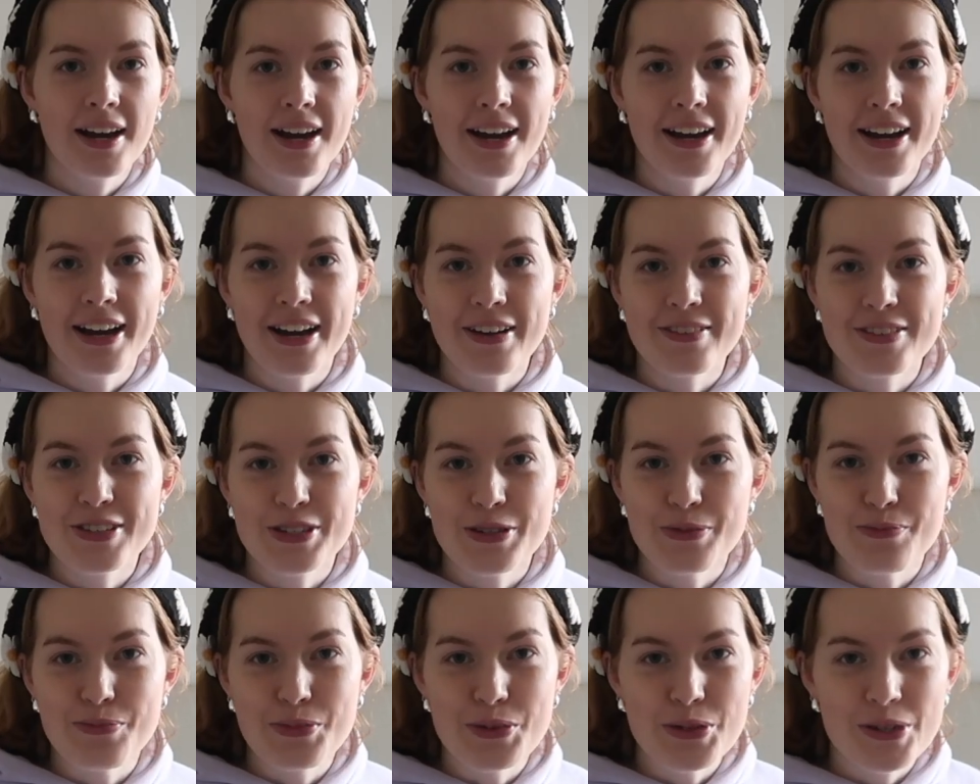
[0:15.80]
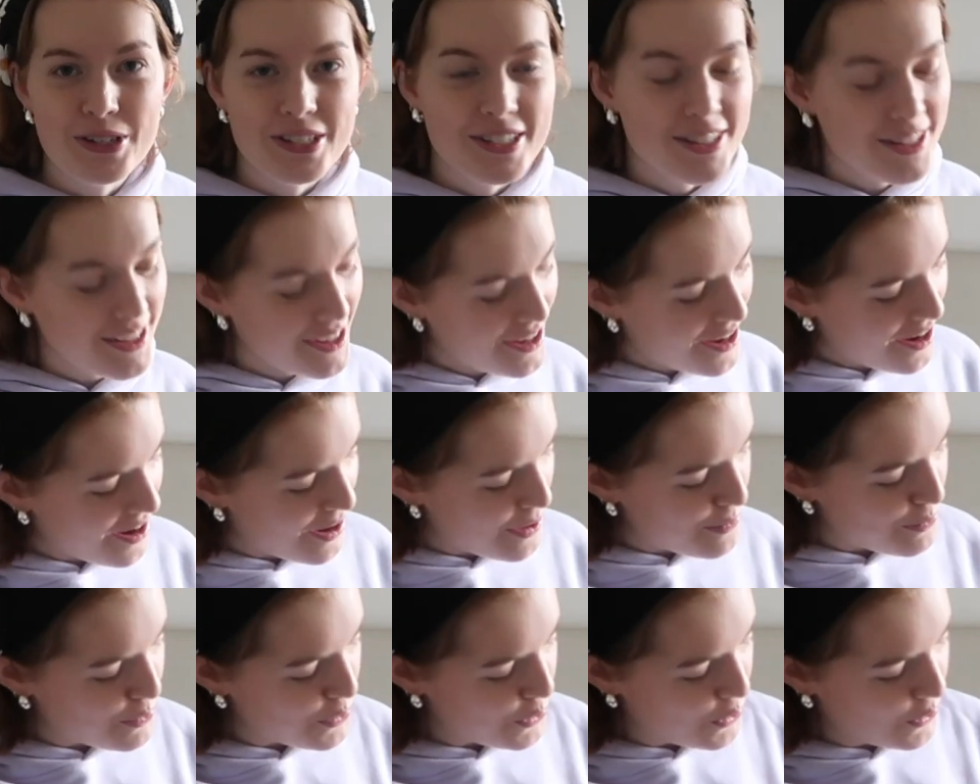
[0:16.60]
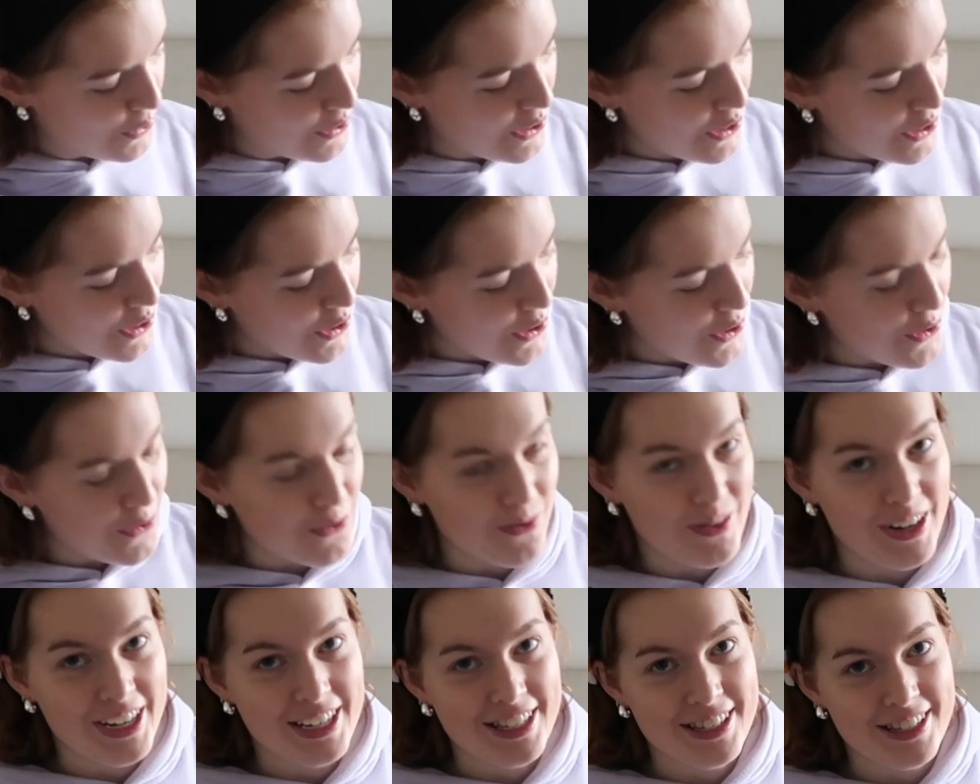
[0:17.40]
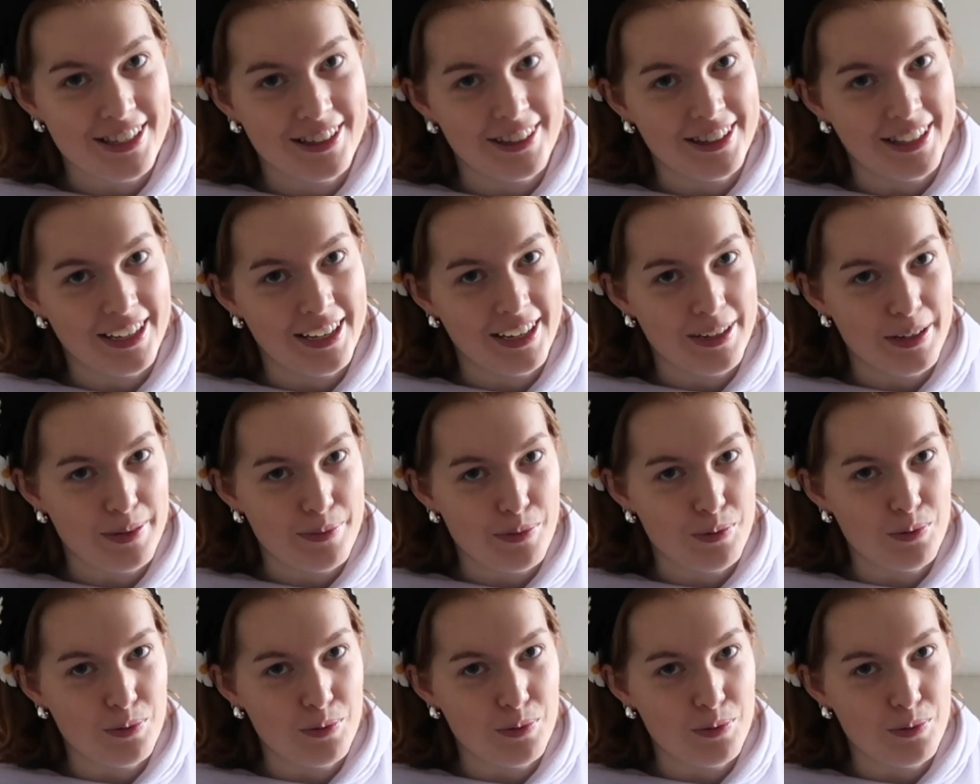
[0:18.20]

I have some books that I bought recently,